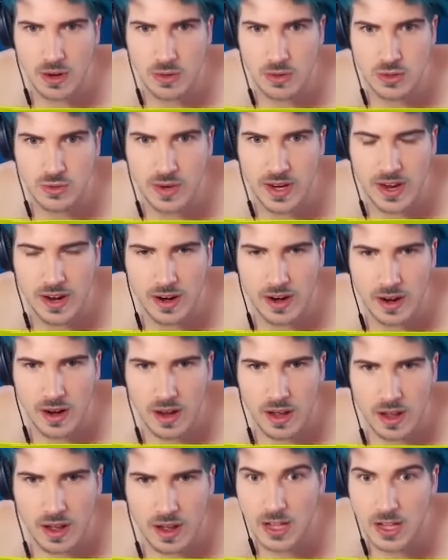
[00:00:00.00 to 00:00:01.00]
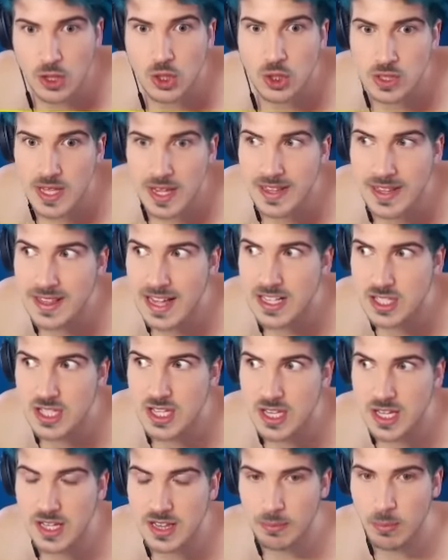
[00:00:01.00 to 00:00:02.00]
Oh, it's right here. That looks like
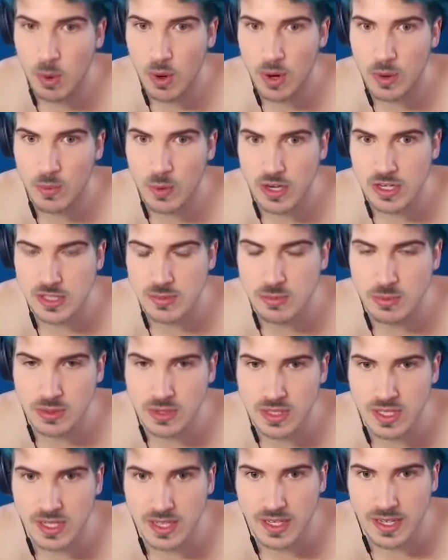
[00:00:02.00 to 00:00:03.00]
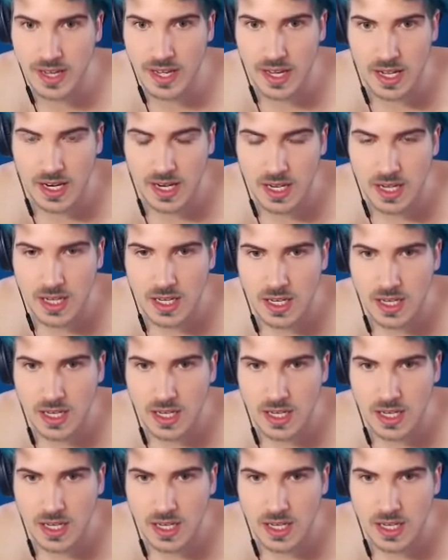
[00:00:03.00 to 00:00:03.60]
that's, like, the point where you're supposed to click it.